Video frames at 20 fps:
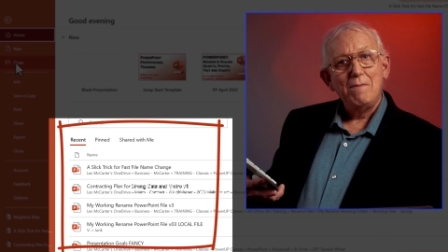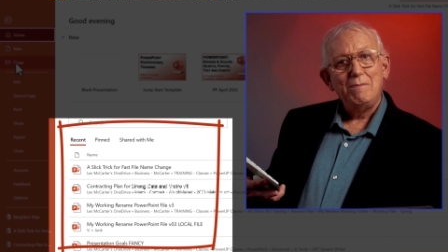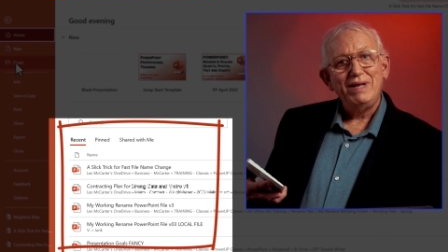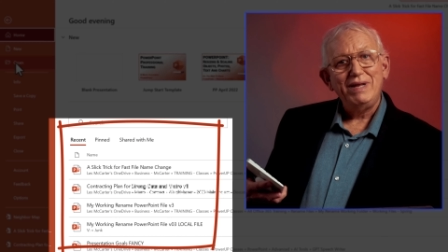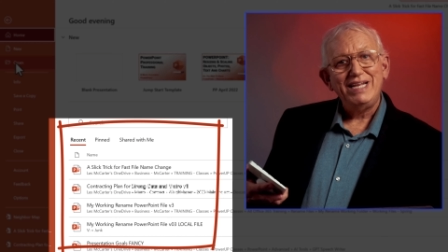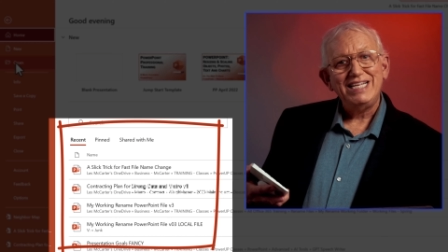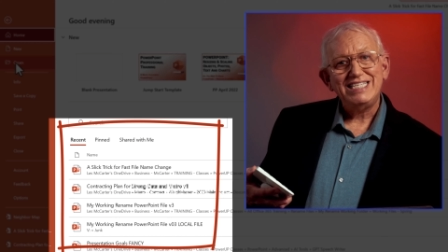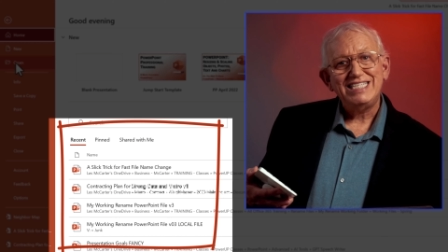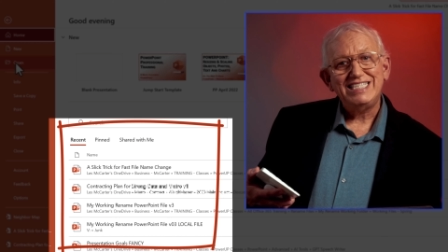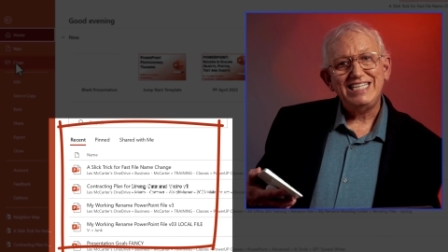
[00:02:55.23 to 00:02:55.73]

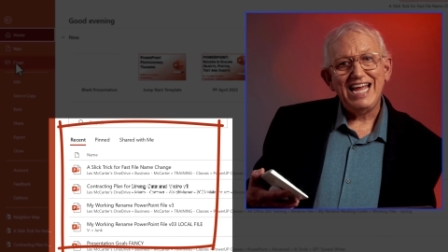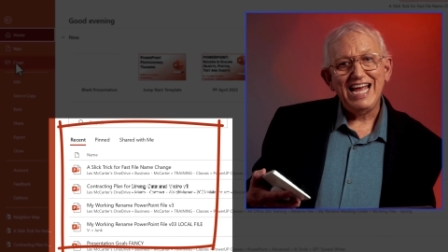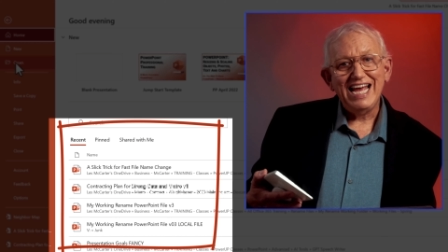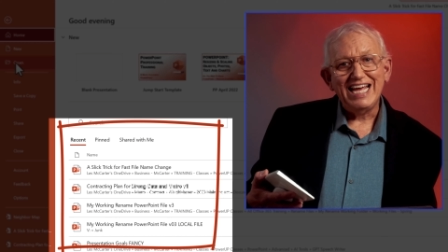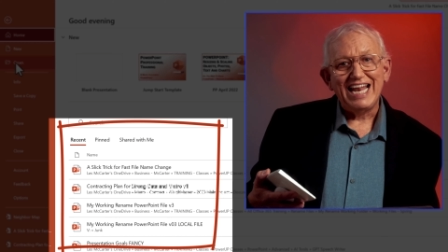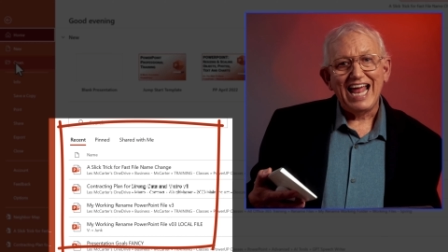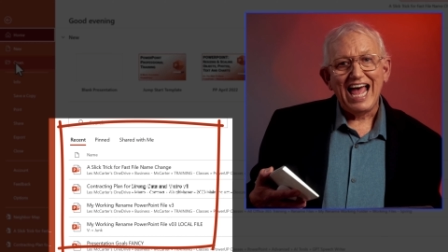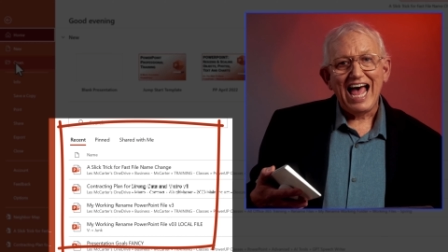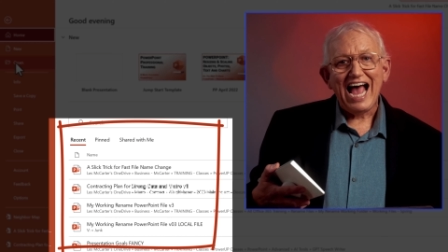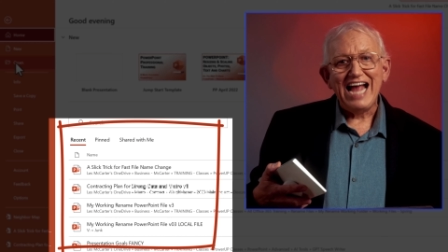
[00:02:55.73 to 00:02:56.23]
but
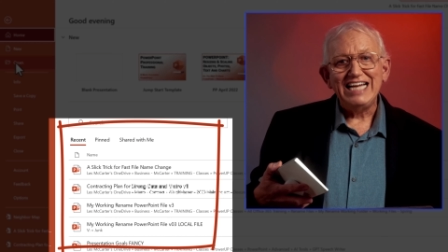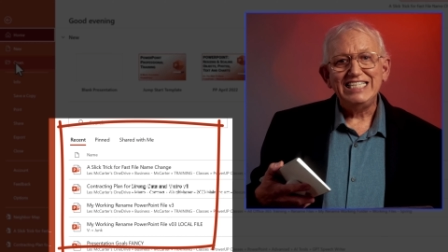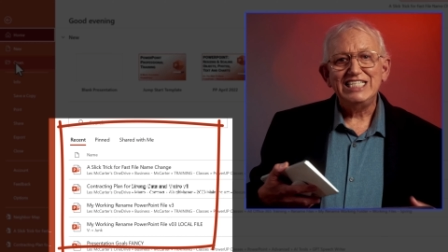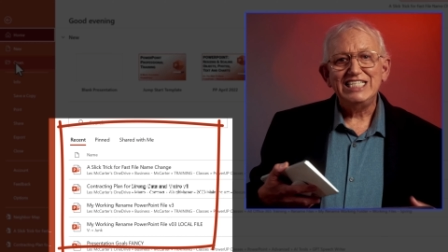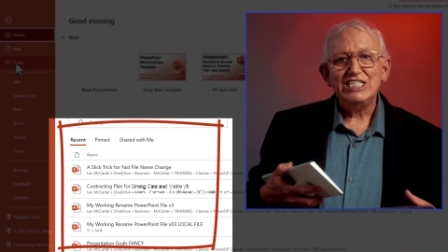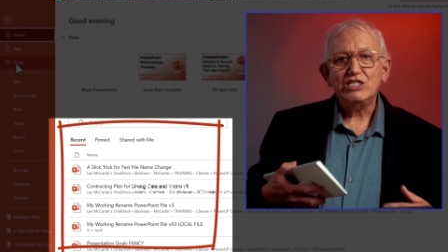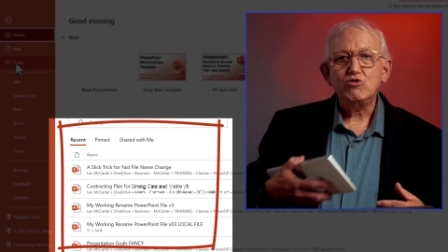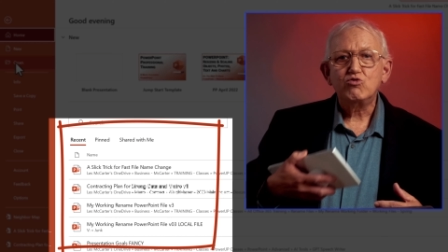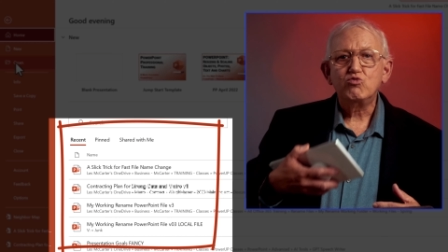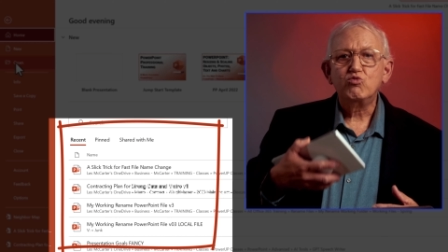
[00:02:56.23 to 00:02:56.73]
instead I
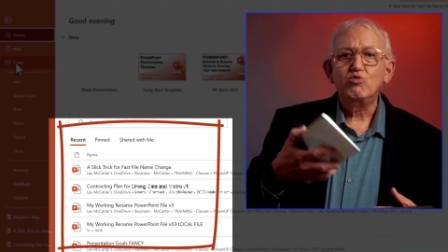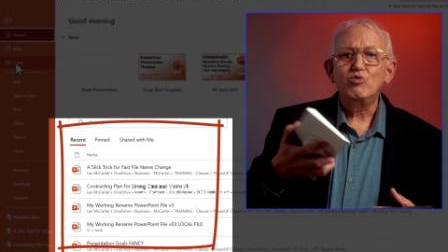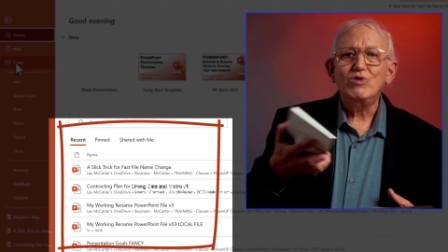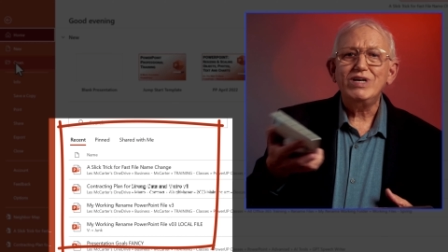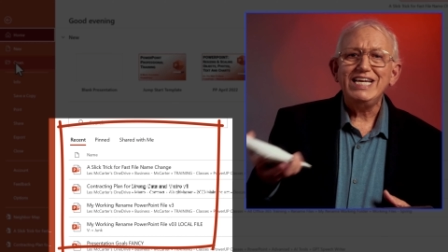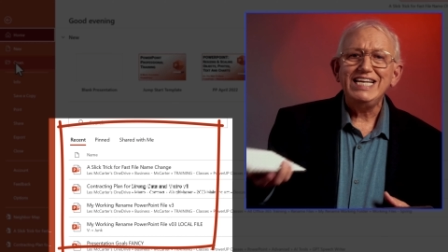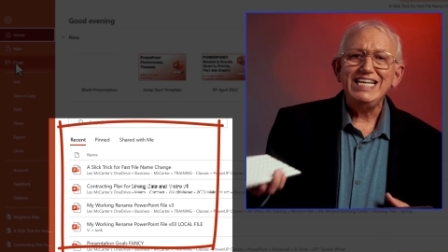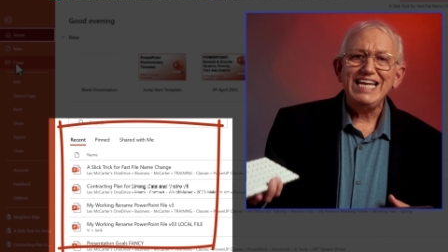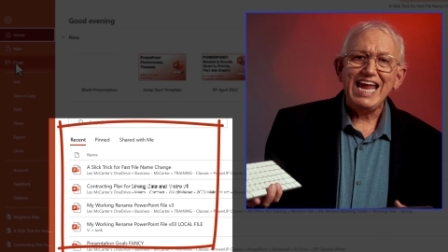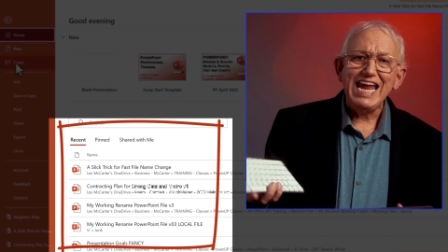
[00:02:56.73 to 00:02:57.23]
just
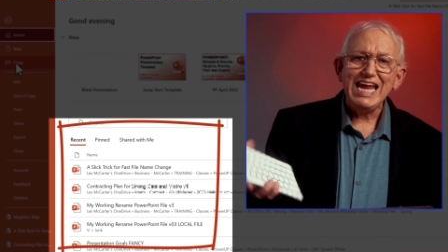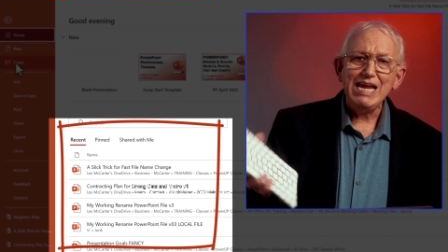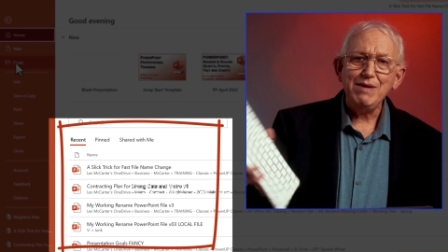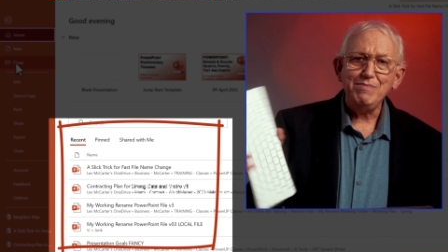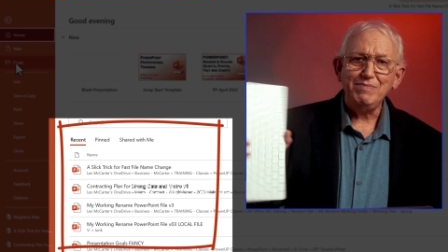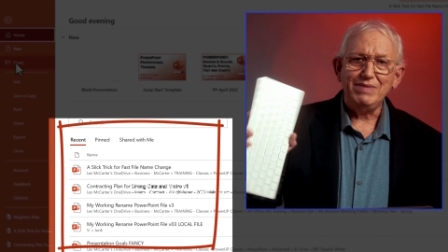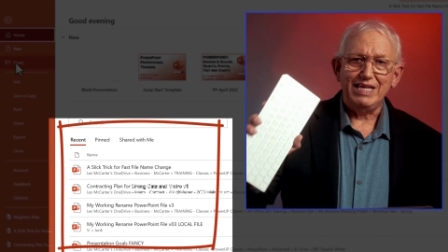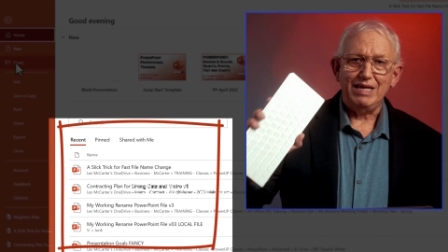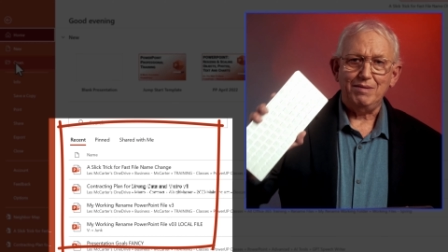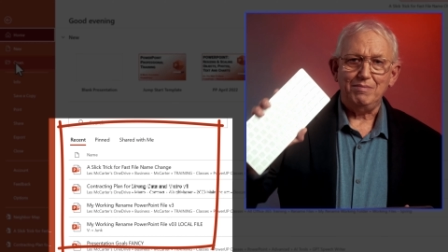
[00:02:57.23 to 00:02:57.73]

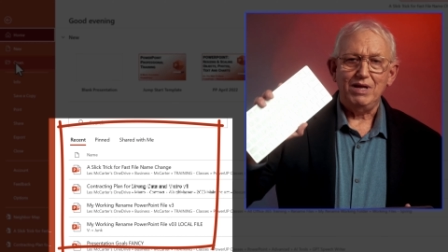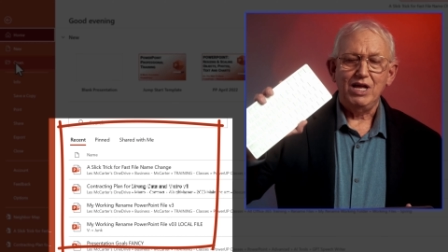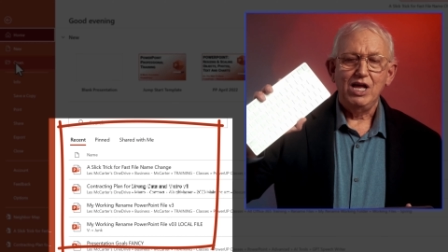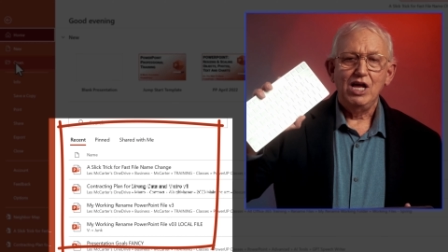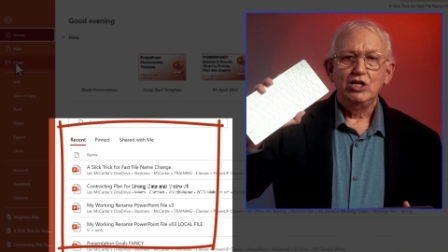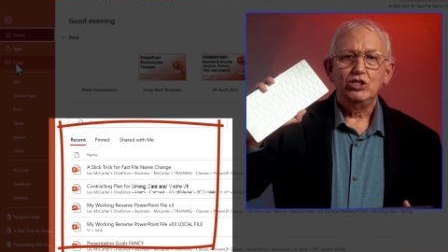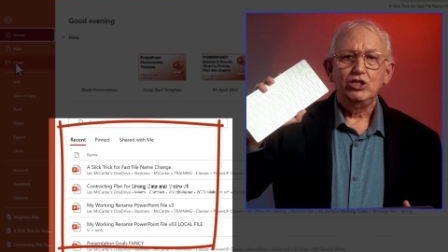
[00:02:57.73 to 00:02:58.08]
renamed them.